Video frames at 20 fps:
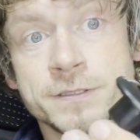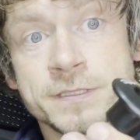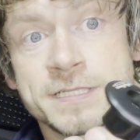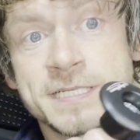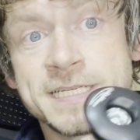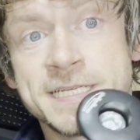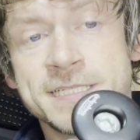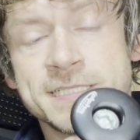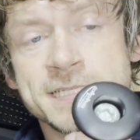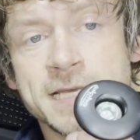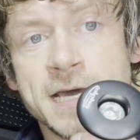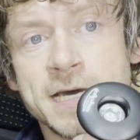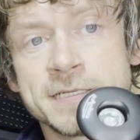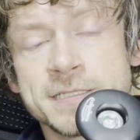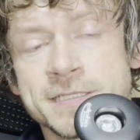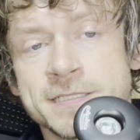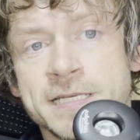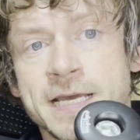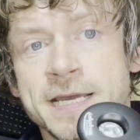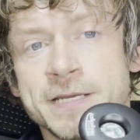These are
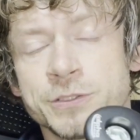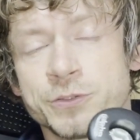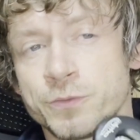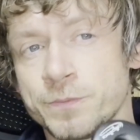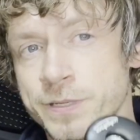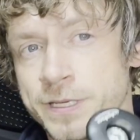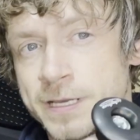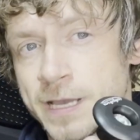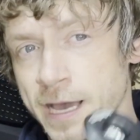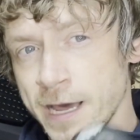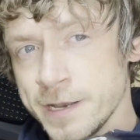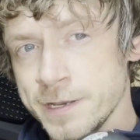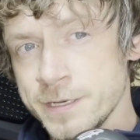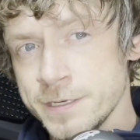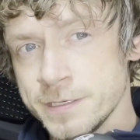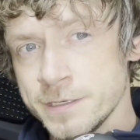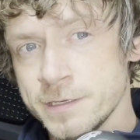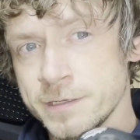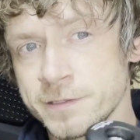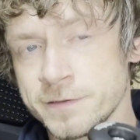designed to be
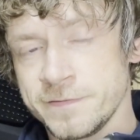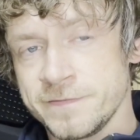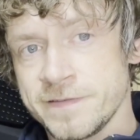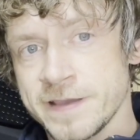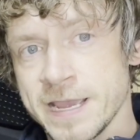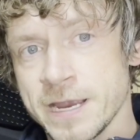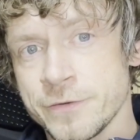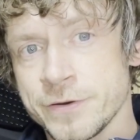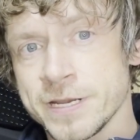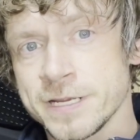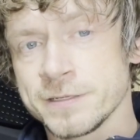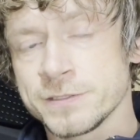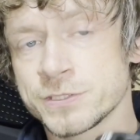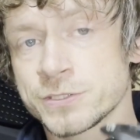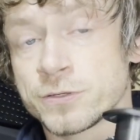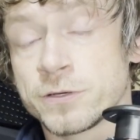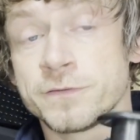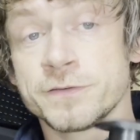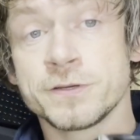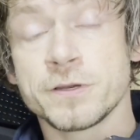under the fairing,
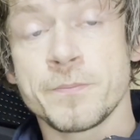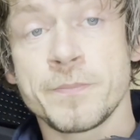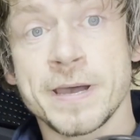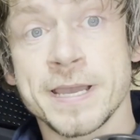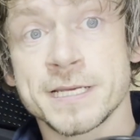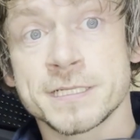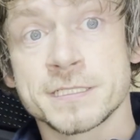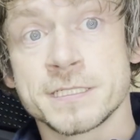so if your bike